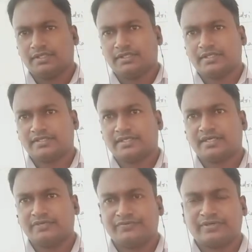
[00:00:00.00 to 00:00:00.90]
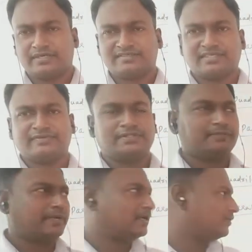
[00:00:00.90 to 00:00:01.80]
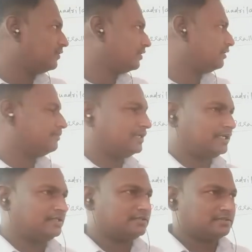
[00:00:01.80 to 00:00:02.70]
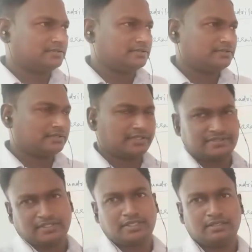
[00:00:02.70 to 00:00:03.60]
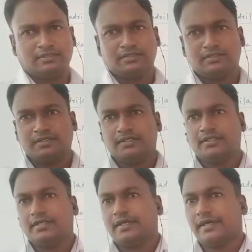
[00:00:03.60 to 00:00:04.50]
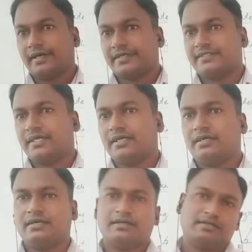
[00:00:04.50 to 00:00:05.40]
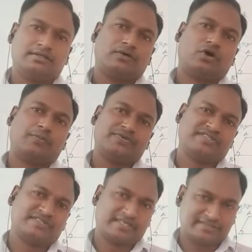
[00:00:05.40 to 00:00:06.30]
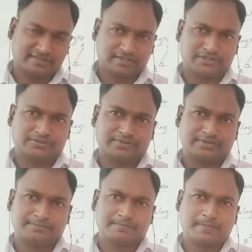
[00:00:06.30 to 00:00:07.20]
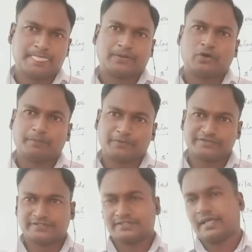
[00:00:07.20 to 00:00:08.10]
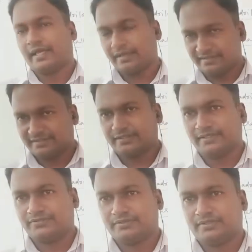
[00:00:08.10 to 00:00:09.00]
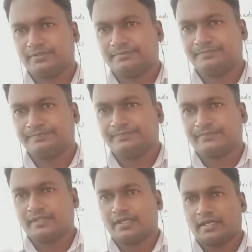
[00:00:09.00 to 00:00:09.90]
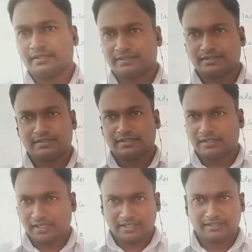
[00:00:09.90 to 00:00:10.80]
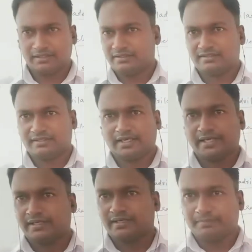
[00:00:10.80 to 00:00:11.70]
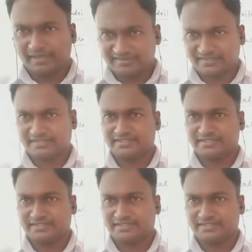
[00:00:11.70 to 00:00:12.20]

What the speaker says: Rectangle, if you consider with the parallelogram and the rectangle, a rectangle opposite sides are equal, opposite angles are equal, and the diagonal bisect each